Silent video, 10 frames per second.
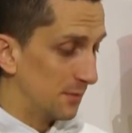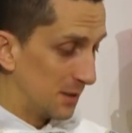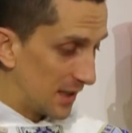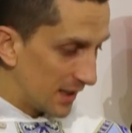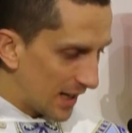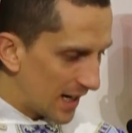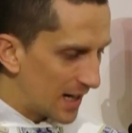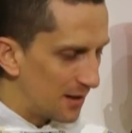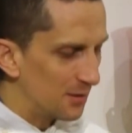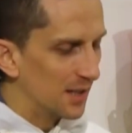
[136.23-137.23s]
we
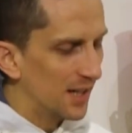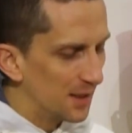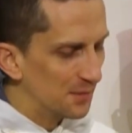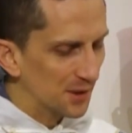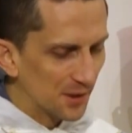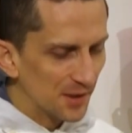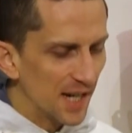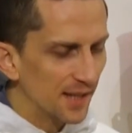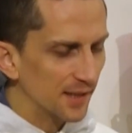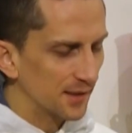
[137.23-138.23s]
allow him to
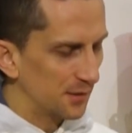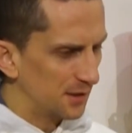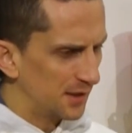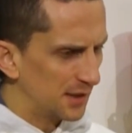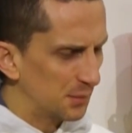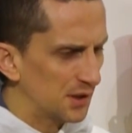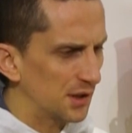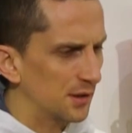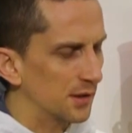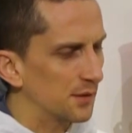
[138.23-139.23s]
create in us those
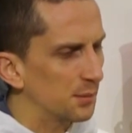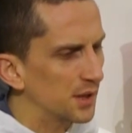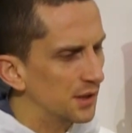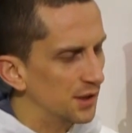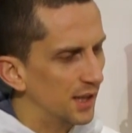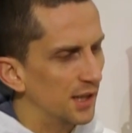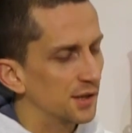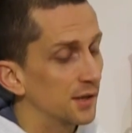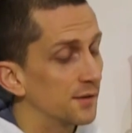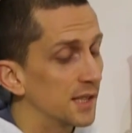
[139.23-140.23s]
dispositions of
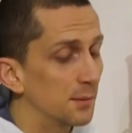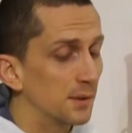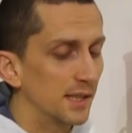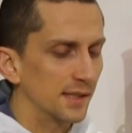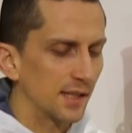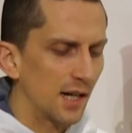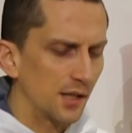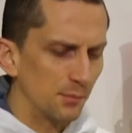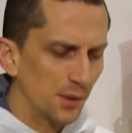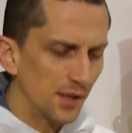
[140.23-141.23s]
appreciation, of deep
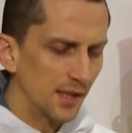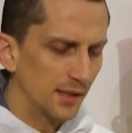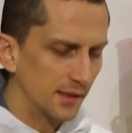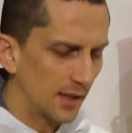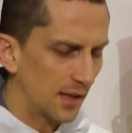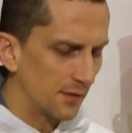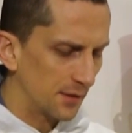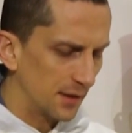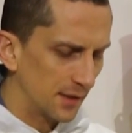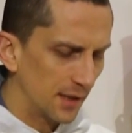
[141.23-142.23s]
desire, burning desire
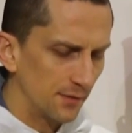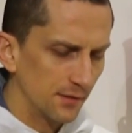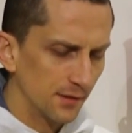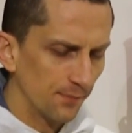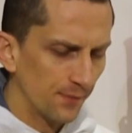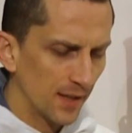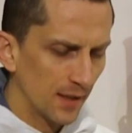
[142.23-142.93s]
for his gifts.